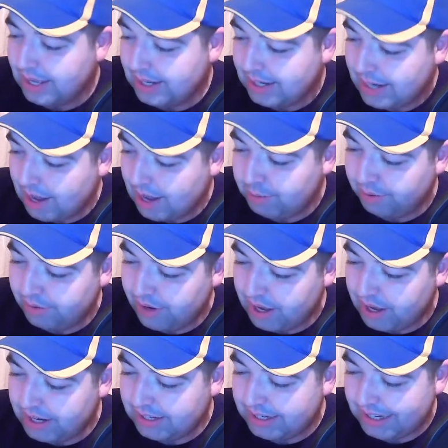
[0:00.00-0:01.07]
Now, moving
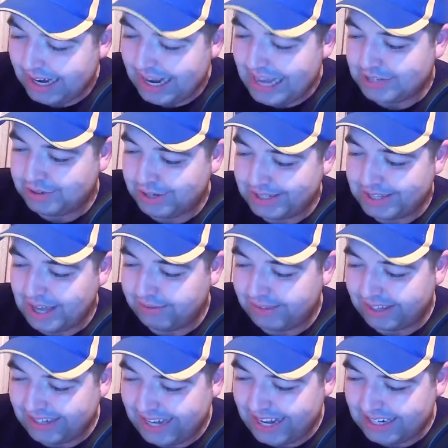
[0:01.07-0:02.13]
on into the last race of the
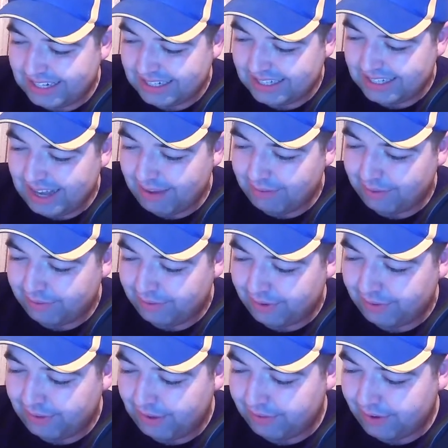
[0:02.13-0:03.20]
day, the
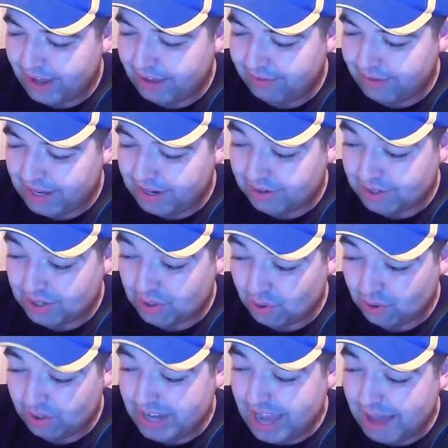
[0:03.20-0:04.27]
755, and there's a
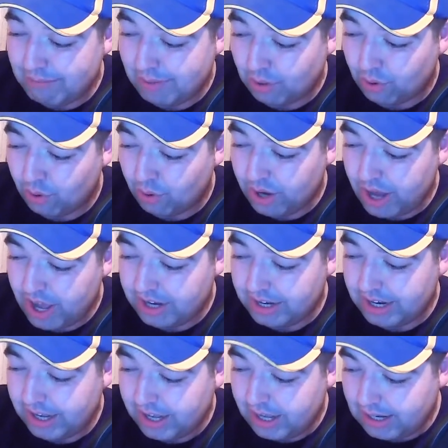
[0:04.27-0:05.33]
good gamble going on
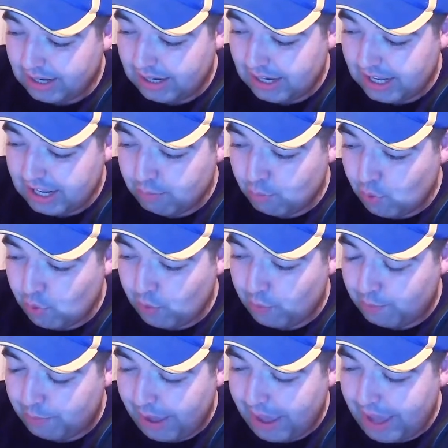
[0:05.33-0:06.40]

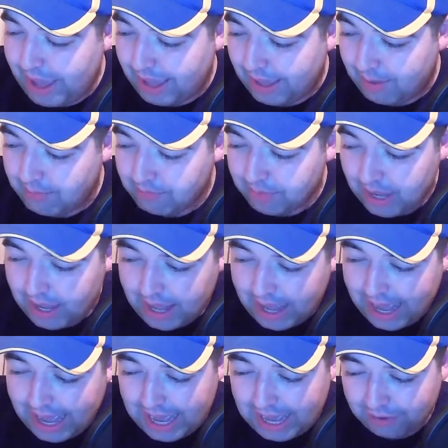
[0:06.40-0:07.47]
Limu Bay
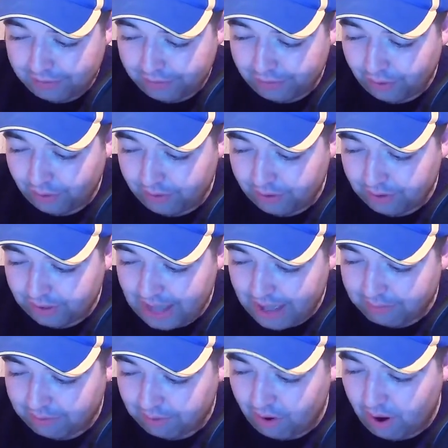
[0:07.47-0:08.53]
for
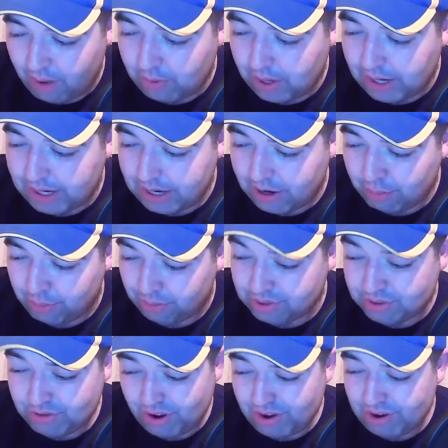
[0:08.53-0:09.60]
Gavin Cromwell here, but it's
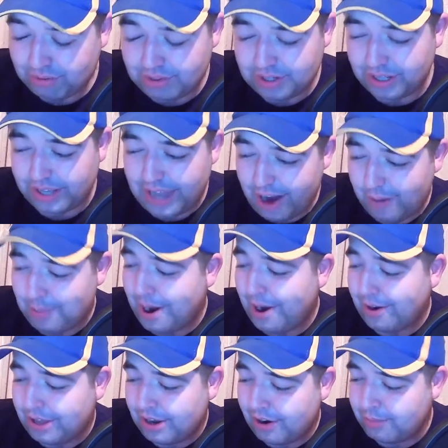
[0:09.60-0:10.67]
drawn out in the car
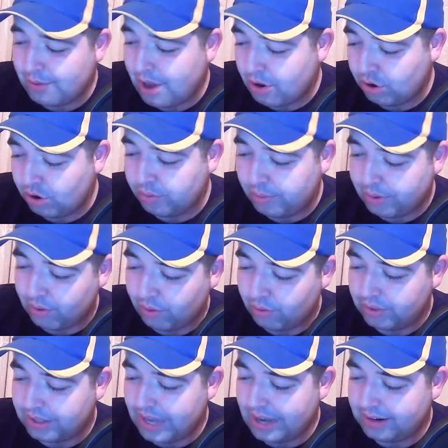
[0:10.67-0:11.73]
park here. I'm not going to be going
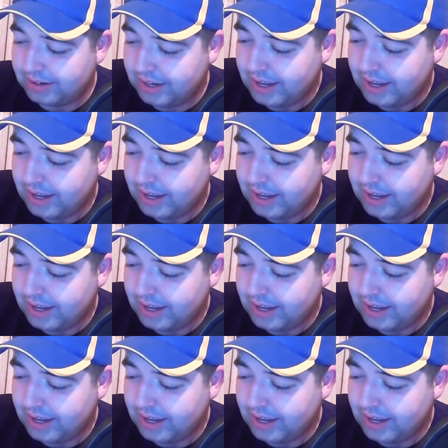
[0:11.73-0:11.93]
with that.